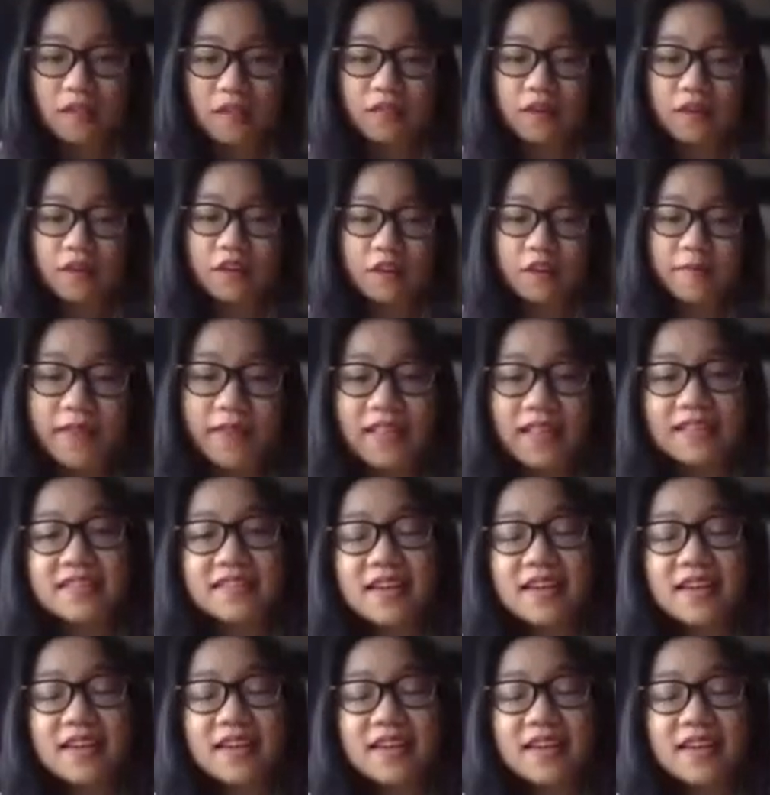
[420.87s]
There be less
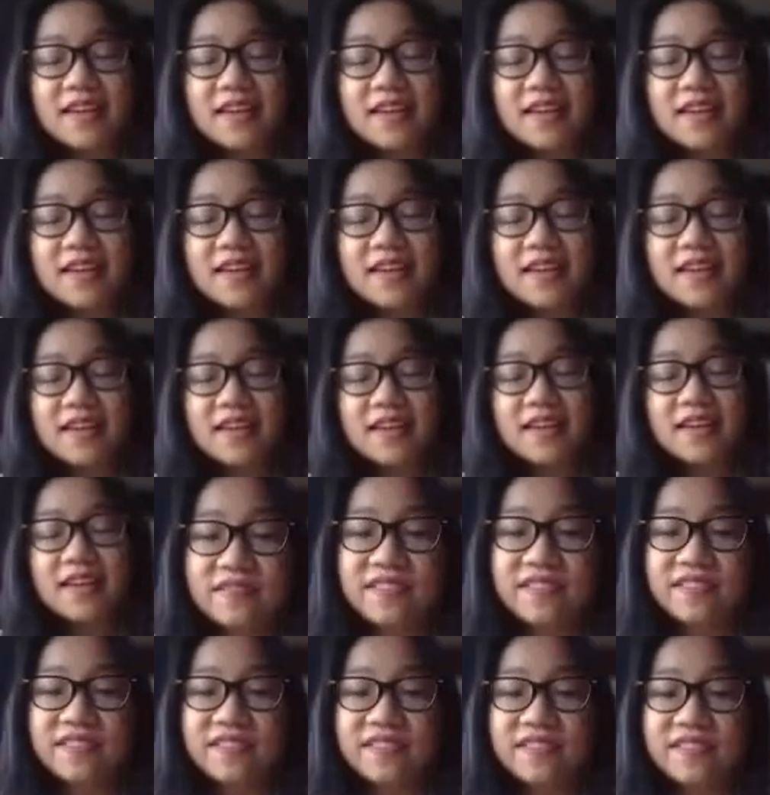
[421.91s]
taxonomic diversity of
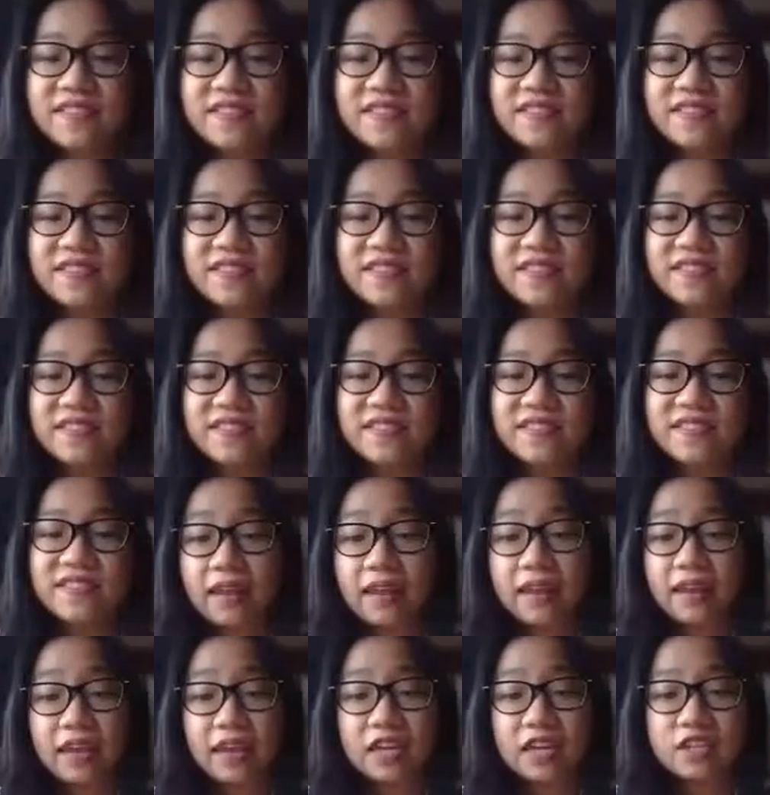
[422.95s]
studies in South America
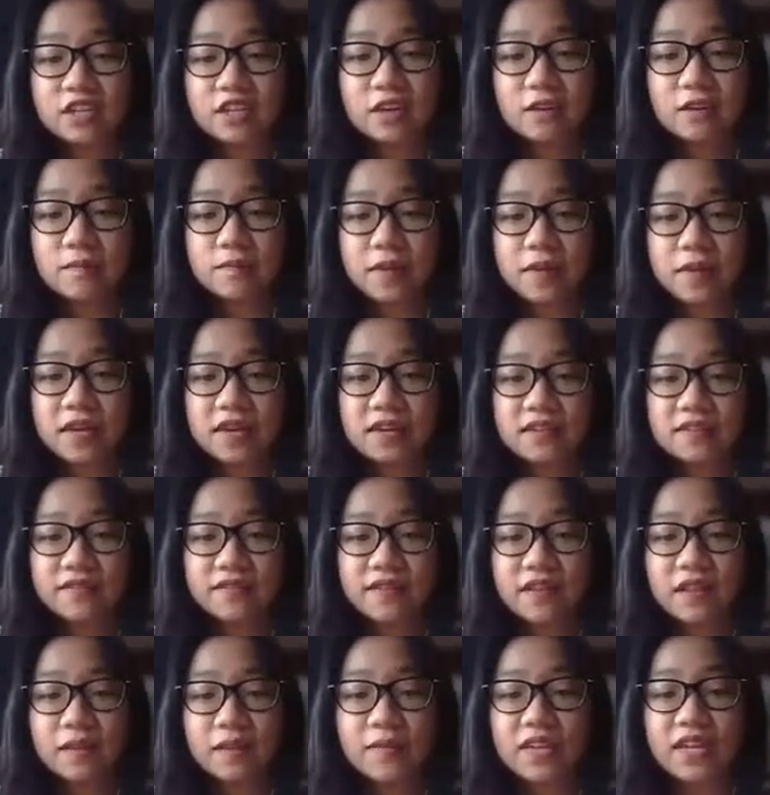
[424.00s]
and Asia because of
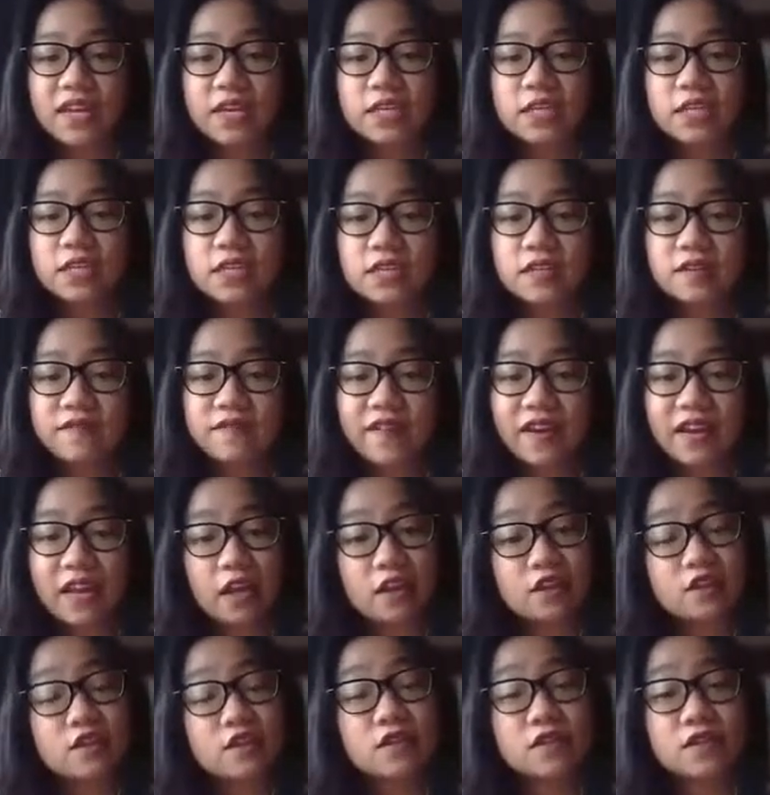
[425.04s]
the limitations in
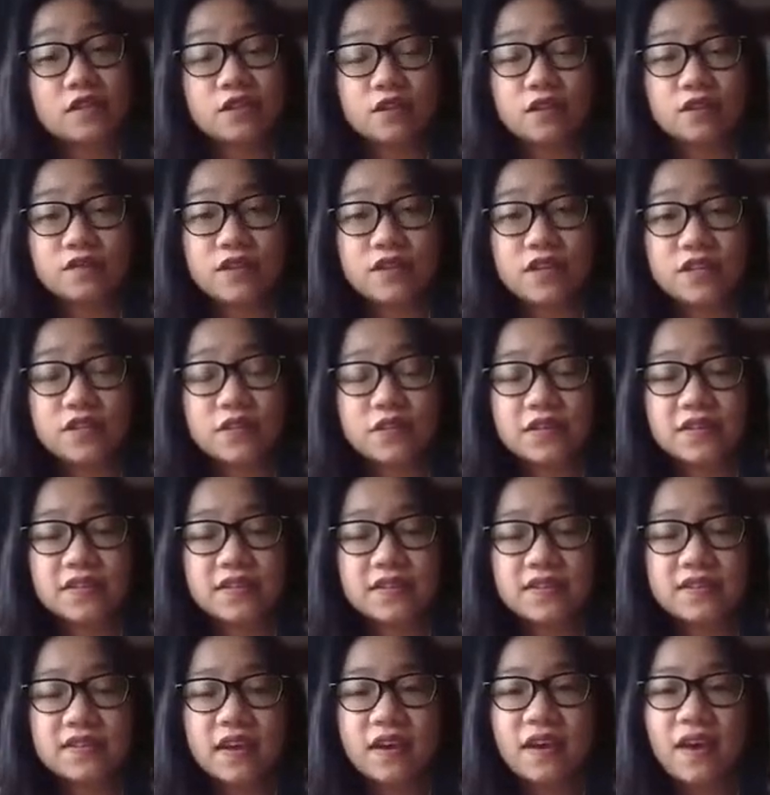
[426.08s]
financial
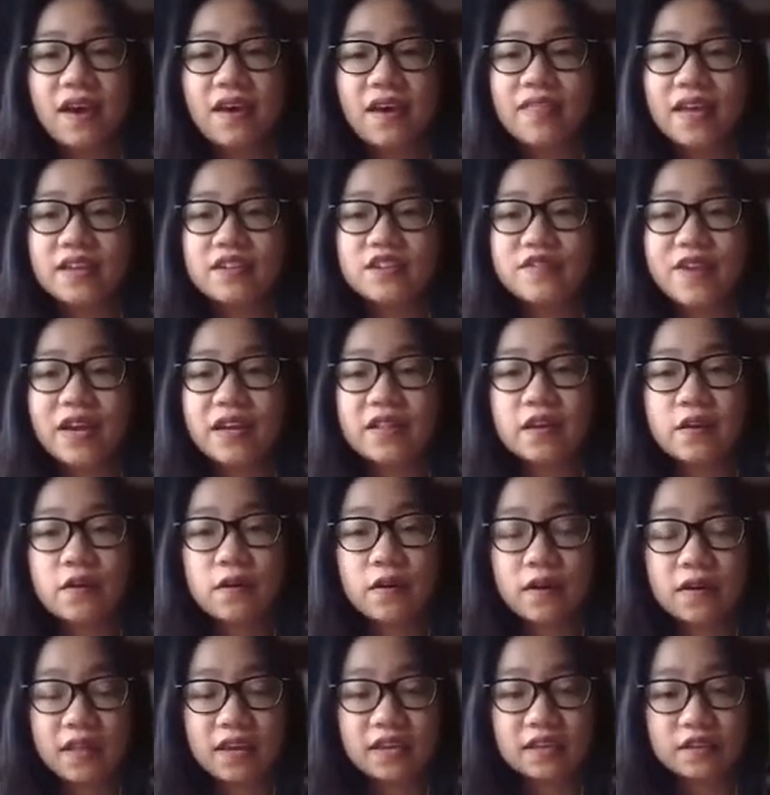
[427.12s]
resources that directly
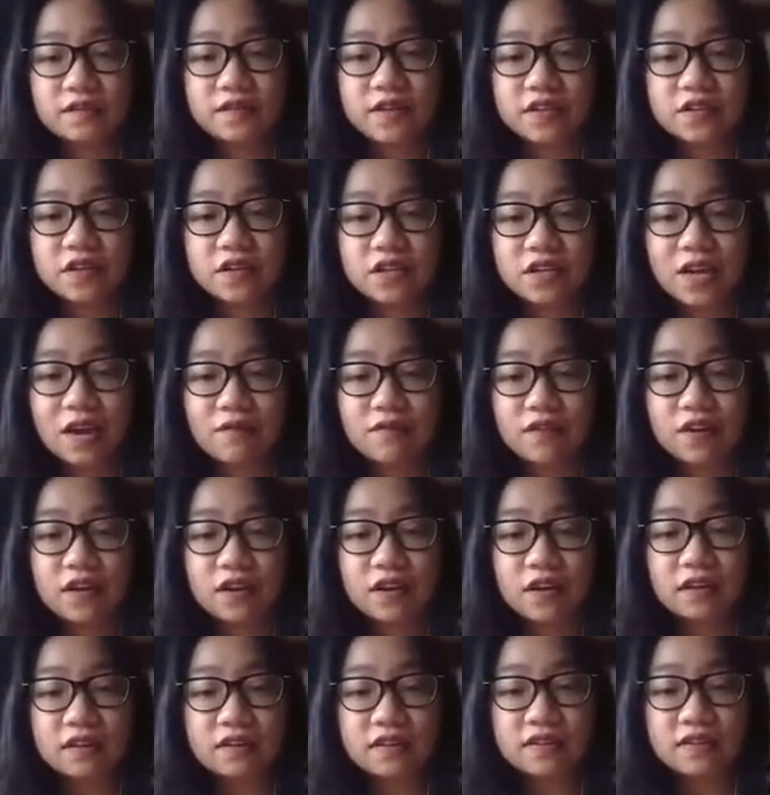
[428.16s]
correlate to research
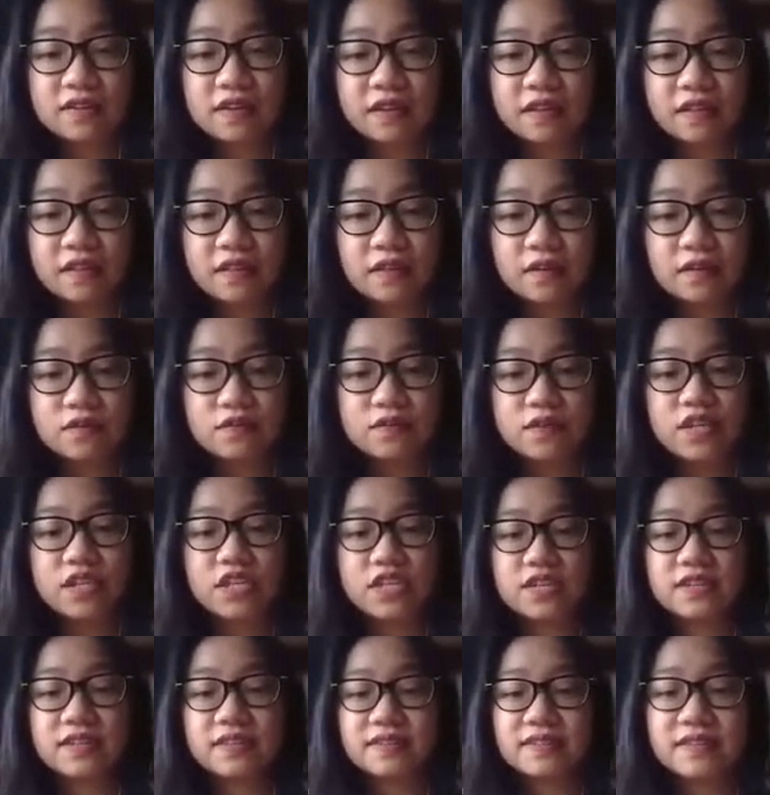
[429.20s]
efforts in those
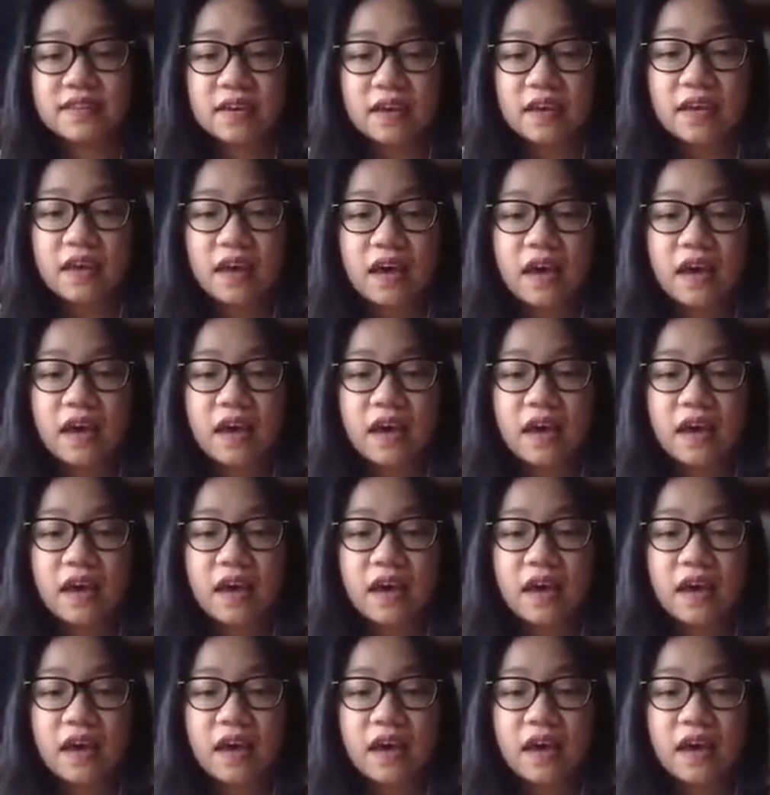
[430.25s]
regions.